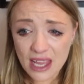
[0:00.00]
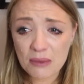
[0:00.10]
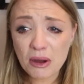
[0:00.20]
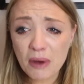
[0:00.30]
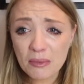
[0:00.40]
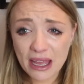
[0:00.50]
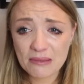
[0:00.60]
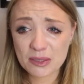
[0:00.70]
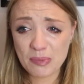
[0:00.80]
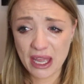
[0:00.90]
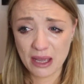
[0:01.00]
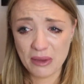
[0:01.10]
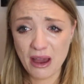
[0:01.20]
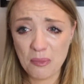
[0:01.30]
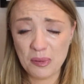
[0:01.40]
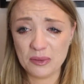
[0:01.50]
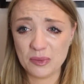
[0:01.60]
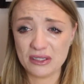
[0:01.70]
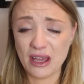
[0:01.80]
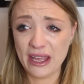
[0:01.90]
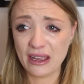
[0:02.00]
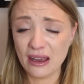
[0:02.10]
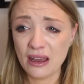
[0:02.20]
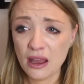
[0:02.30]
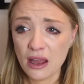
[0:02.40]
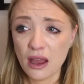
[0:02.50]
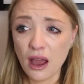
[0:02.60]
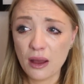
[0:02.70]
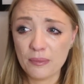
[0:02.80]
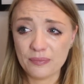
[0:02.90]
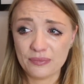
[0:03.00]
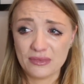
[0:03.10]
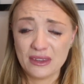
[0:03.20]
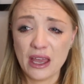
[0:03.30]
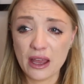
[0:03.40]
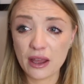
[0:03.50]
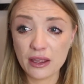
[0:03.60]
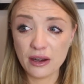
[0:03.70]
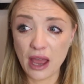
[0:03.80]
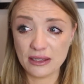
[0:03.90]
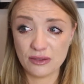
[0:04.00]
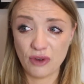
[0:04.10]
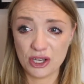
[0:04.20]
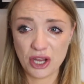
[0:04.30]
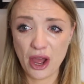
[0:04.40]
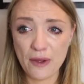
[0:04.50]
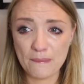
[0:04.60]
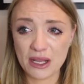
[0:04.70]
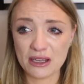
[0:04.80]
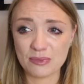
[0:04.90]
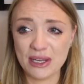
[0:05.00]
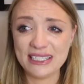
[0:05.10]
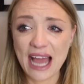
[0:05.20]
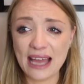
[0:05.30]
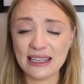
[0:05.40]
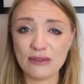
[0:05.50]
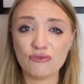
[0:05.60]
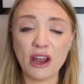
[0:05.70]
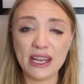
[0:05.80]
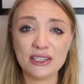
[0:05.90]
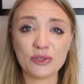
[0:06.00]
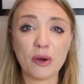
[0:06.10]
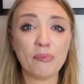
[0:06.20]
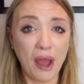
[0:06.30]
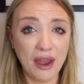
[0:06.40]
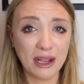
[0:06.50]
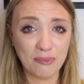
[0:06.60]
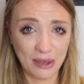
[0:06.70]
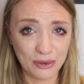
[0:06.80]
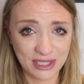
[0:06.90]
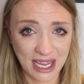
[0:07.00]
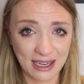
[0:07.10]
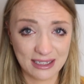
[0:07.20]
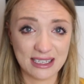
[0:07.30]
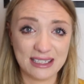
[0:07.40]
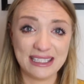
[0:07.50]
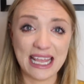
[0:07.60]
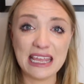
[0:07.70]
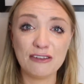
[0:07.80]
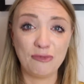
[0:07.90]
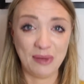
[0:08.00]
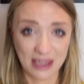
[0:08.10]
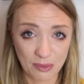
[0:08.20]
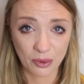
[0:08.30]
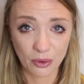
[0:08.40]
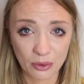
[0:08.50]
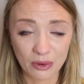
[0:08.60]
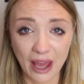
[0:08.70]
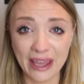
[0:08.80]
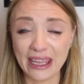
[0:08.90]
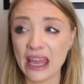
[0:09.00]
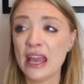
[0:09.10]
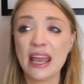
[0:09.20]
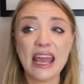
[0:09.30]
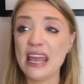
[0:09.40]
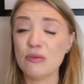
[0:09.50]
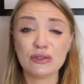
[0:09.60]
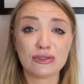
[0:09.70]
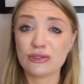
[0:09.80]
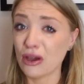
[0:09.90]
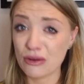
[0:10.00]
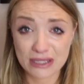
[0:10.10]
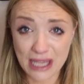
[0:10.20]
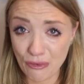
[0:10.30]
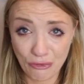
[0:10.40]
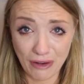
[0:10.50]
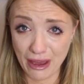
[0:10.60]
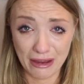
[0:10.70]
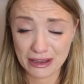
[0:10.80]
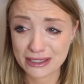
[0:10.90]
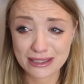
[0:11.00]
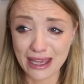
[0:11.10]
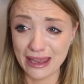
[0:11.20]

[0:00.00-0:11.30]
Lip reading: My mum came to pick me up and was like, had to rush home because my dad had run into a burning building to save people. Like, he was so selfless.